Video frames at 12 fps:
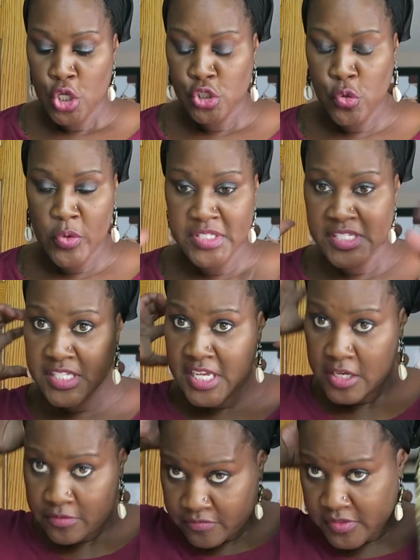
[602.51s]
So
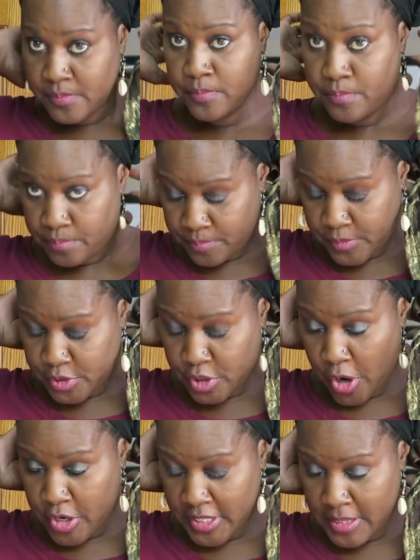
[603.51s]
instead of
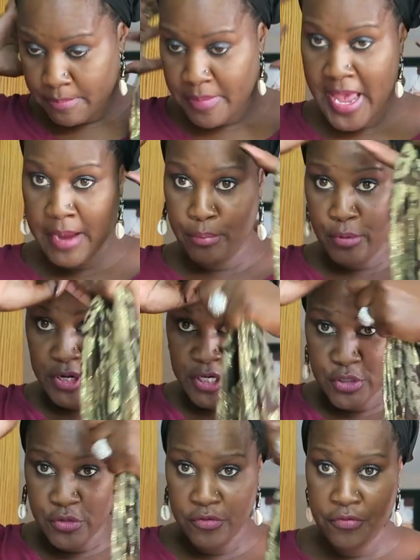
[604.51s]
starting in the back, bring
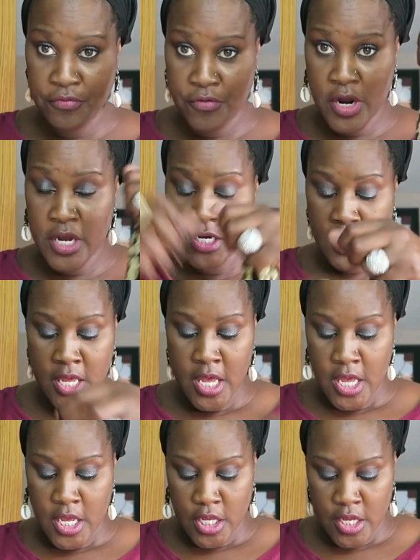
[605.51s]
it to the front,
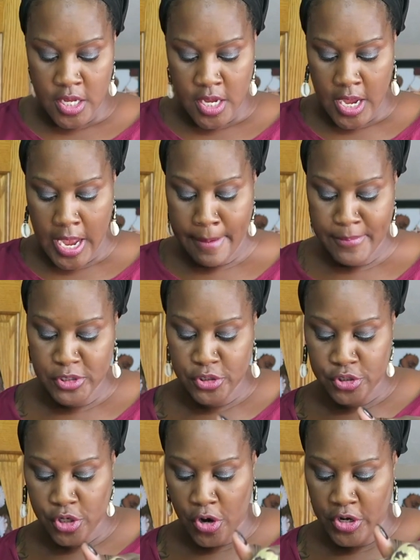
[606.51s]
I'm gonna
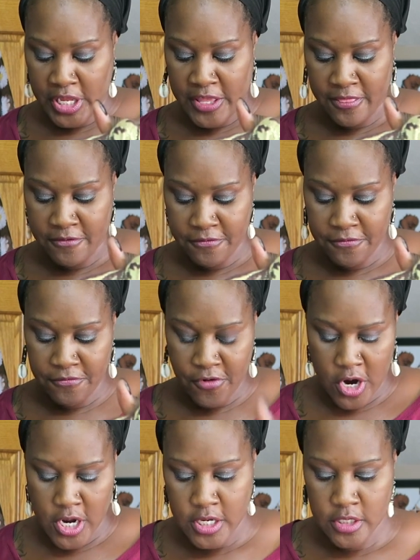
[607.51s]
start in the
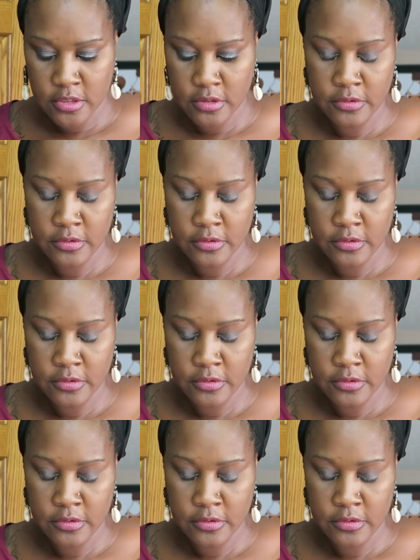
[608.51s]
front